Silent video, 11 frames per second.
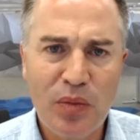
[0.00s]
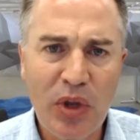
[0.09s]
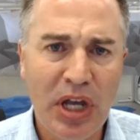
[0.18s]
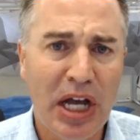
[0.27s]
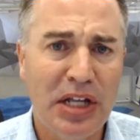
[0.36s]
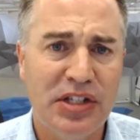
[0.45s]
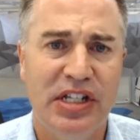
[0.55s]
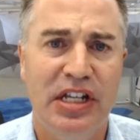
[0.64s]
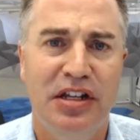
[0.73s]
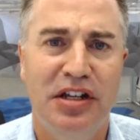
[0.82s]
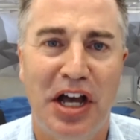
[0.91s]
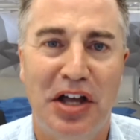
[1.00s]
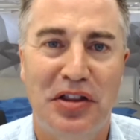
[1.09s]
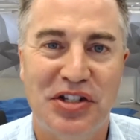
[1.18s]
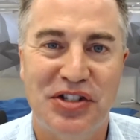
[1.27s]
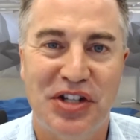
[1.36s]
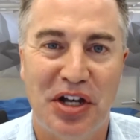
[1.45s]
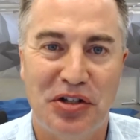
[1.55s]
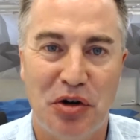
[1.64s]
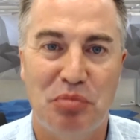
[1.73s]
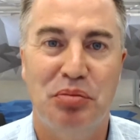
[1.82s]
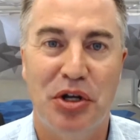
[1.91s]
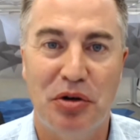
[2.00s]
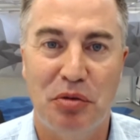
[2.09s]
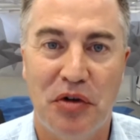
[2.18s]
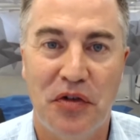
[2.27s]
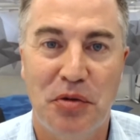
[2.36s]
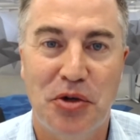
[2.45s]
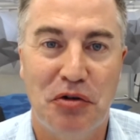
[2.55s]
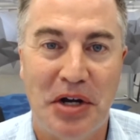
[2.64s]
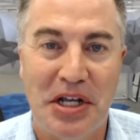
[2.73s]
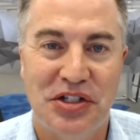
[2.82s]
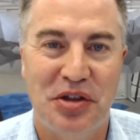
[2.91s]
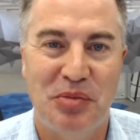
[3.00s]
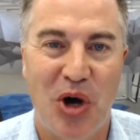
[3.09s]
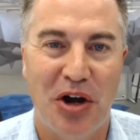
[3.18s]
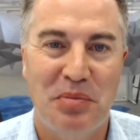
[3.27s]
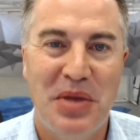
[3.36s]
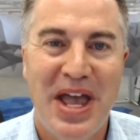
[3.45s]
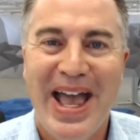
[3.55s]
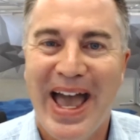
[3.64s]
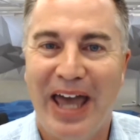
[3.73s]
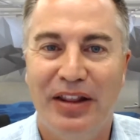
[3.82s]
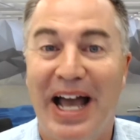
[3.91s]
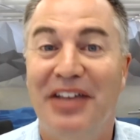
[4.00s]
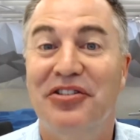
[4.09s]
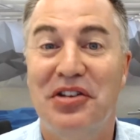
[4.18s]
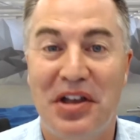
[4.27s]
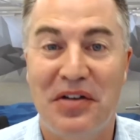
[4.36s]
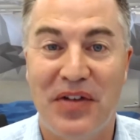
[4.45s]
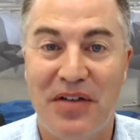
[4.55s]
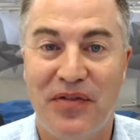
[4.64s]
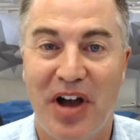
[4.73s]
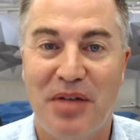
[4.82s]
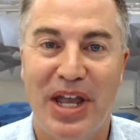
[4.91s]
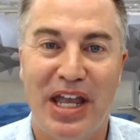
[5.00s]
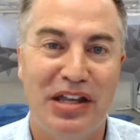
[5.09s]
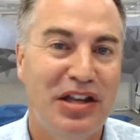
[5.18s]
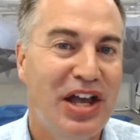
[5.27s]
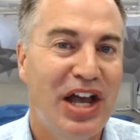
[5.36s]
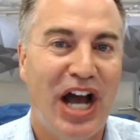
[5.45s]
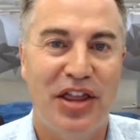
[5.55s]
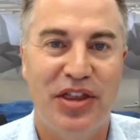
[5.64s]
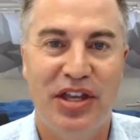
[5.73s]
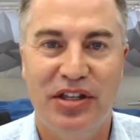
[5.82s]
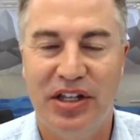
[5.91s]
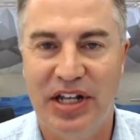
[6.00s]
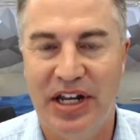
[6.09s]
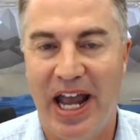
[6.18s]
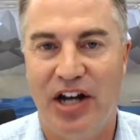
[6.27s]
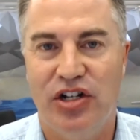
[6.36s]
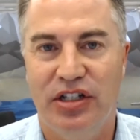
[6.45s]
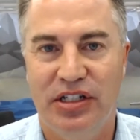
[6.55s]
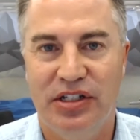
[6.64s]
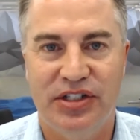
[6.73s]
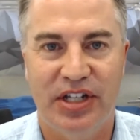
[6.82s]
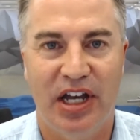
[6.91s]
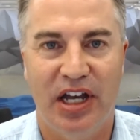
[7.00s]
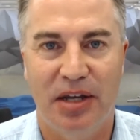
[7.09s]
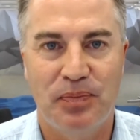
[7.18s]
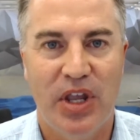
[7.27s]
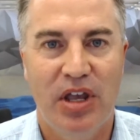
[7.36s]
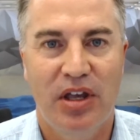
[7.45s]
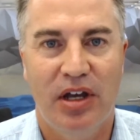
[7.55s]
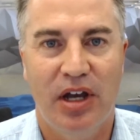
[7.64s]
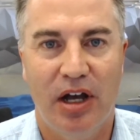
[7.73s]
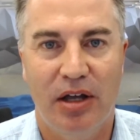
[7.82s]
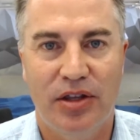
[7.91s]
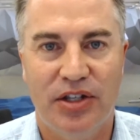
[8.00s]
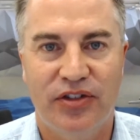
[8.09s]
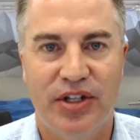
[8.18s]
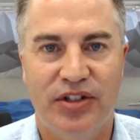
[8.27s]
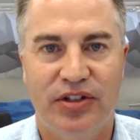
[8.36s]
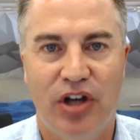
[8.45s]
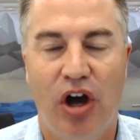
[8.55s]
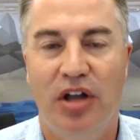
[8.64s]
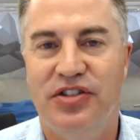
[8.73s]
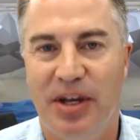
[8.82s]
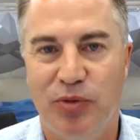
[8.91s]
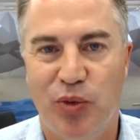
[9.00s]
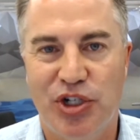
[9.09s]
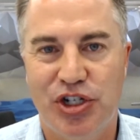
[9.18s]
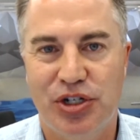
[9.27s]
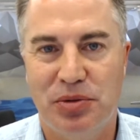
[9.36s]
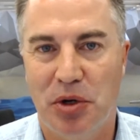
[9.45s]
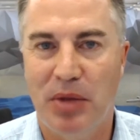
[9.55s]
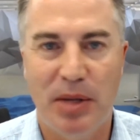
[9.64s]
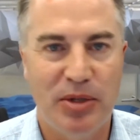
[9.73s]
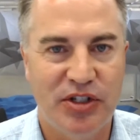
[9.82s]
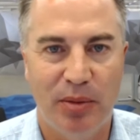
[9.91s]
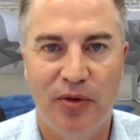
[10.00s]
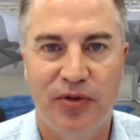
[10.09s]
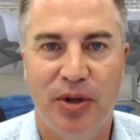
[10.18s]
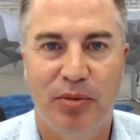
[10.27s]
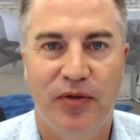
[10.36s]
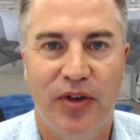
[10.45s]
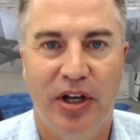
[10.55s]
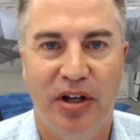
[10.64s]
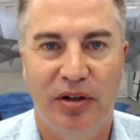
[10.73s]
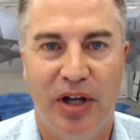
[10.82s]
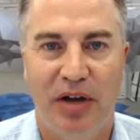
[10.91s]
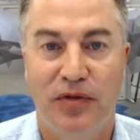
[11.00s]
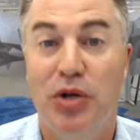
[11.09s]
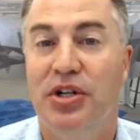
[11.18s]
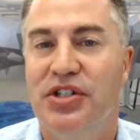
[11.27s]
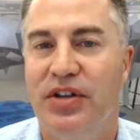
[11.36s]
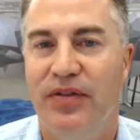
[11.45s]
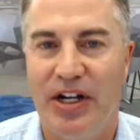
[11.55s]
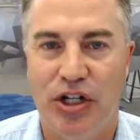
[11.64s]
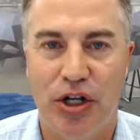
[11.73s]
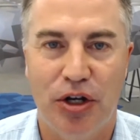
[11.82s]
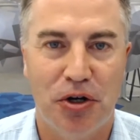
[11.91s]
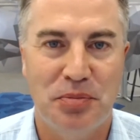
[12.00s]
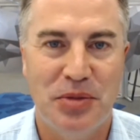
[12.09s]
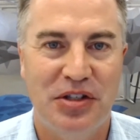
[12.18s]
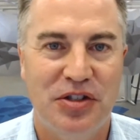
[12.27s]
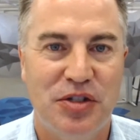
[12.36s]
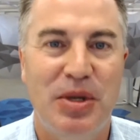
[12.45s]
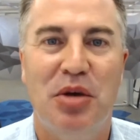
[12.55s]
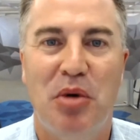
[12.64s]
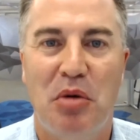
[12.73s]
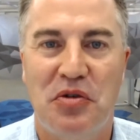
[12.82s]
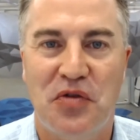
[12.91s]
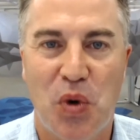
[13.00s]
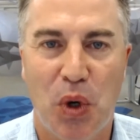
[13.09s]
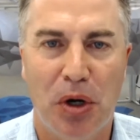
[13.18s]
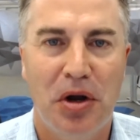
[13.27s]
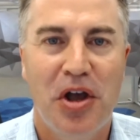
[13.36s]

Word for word: uh, seen uh, this uh, you know you know proverbial race to the bottom. And lastly, if if I may, I think it it actually is. Uh, uh, this this concept, which you know maybe some of some of the uh, viewers have actually heard me speak about before,